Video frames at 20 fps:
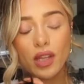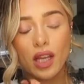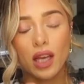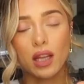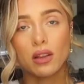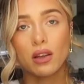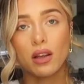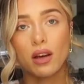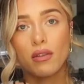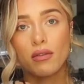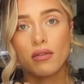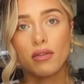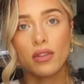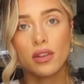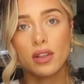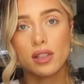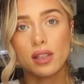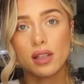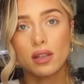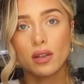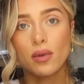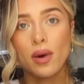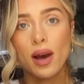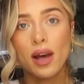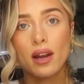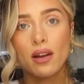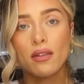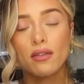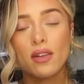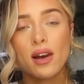I love the
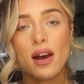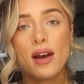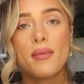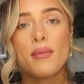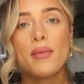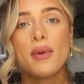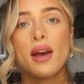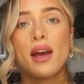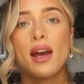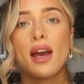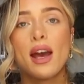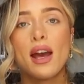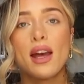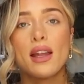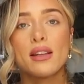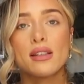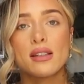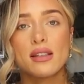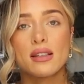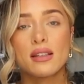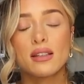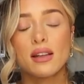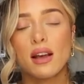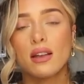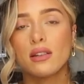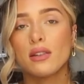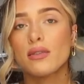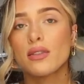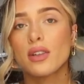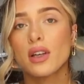silhouette of them and I
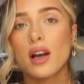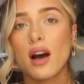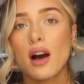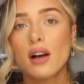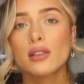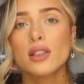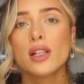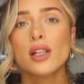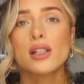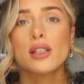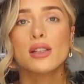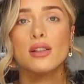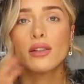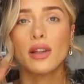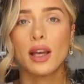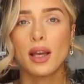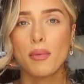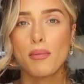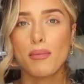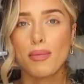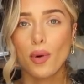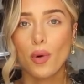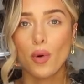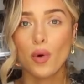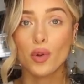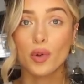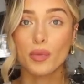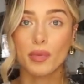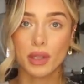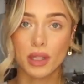love the colors. They're like
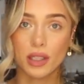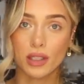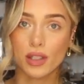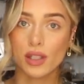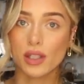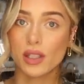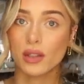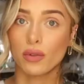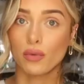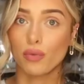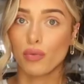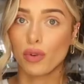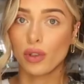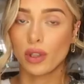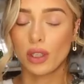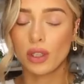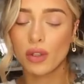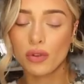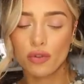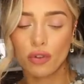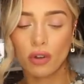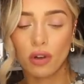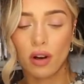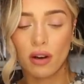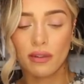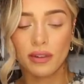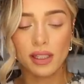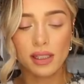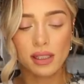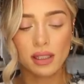bold, but they're still really neutral,
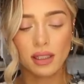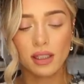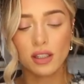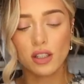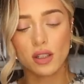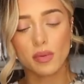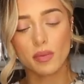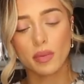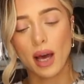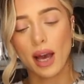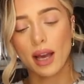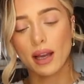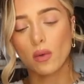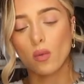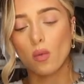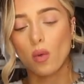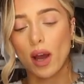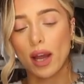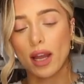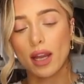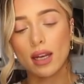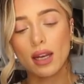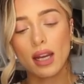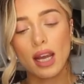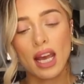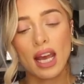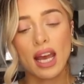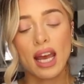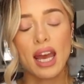obviously, just black and white.